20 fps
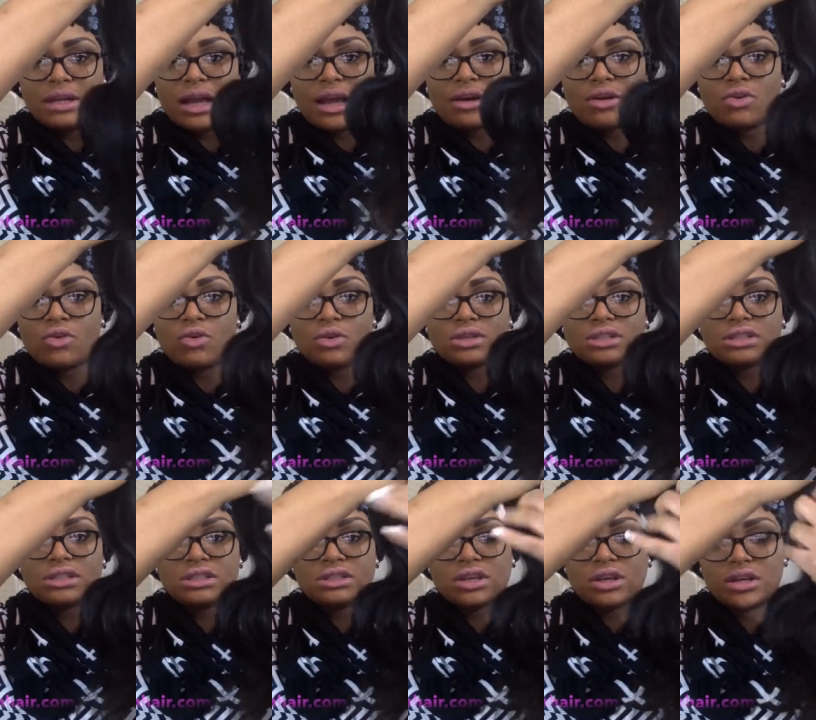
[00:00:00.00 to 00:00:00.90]
Like, of course,
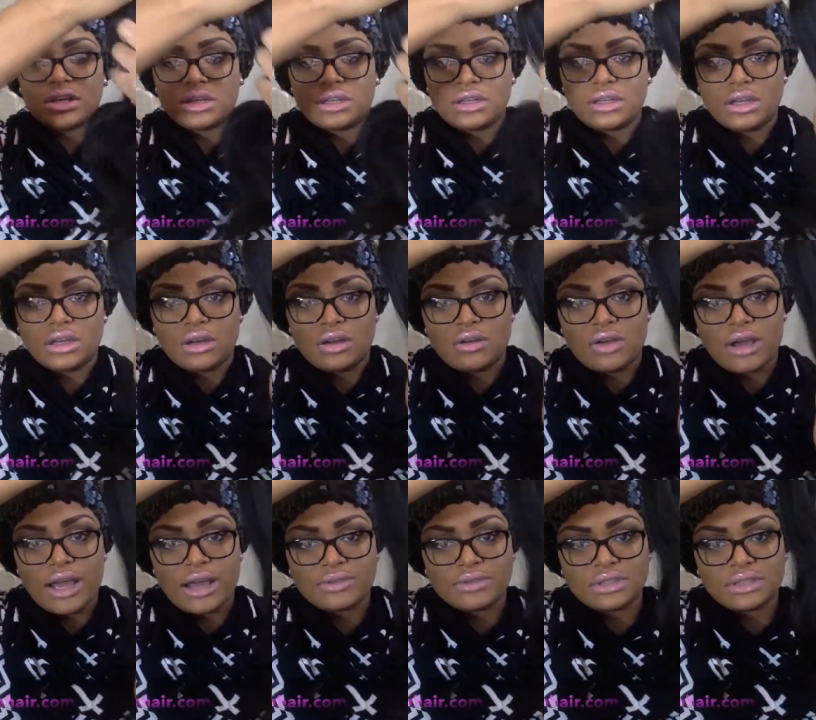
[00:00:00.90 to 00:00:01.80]
it's gonna, you know,
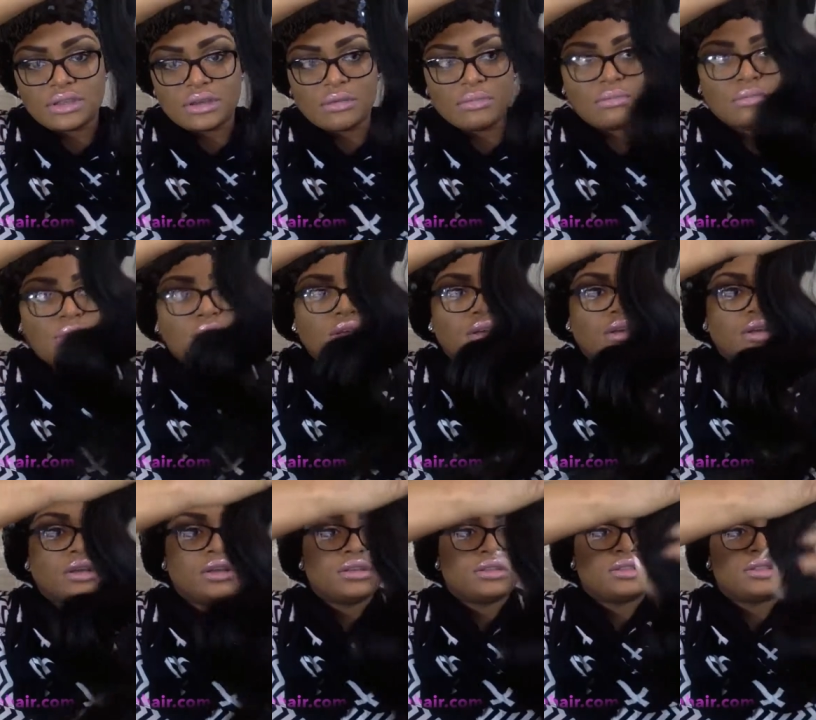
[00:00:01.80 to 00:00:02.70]
have some
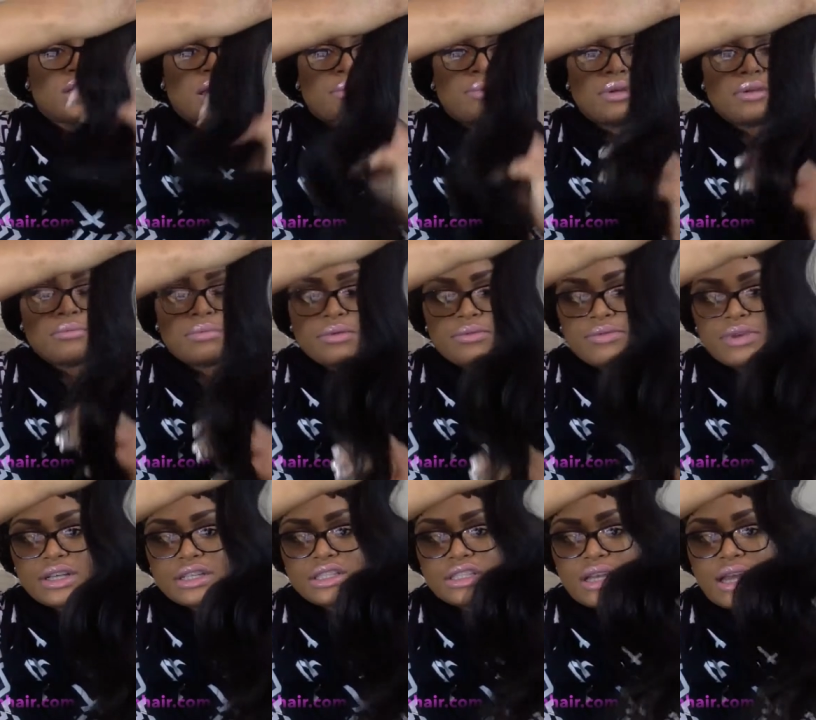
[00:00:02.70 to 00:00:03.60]
type of
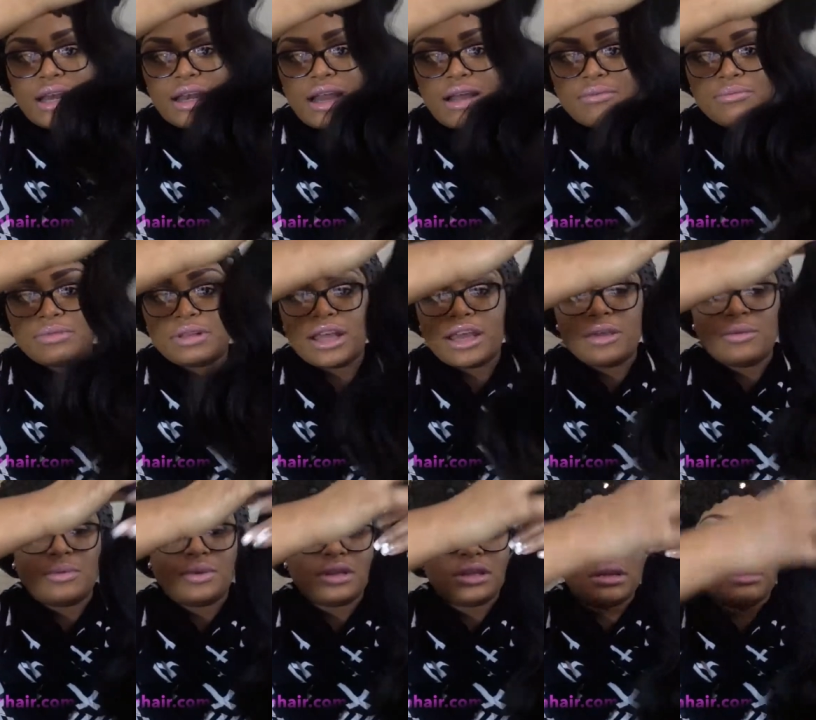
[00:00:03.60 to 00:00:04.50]
imperfection now that I've played
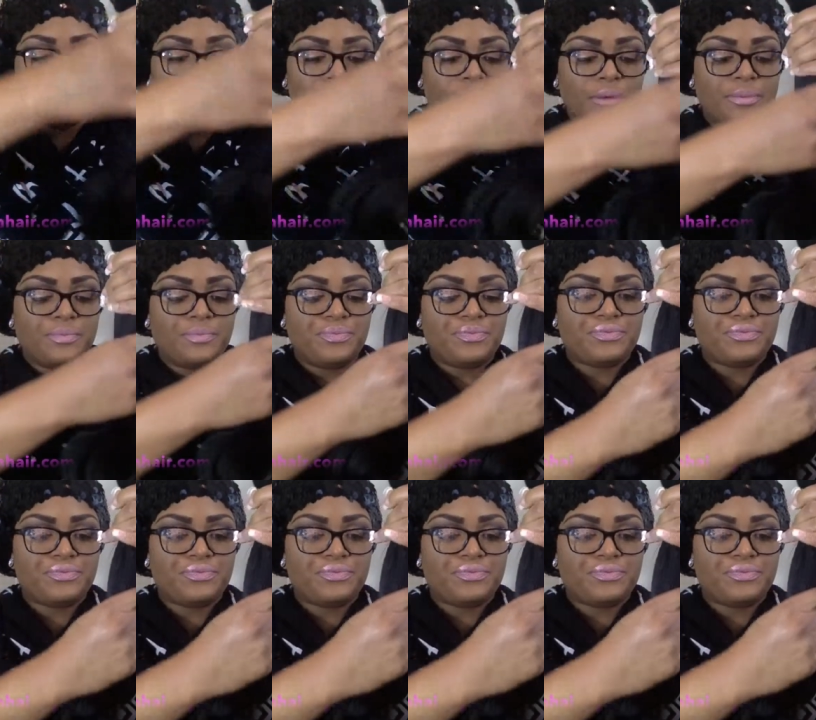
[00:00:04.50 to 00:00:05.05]
with it. But,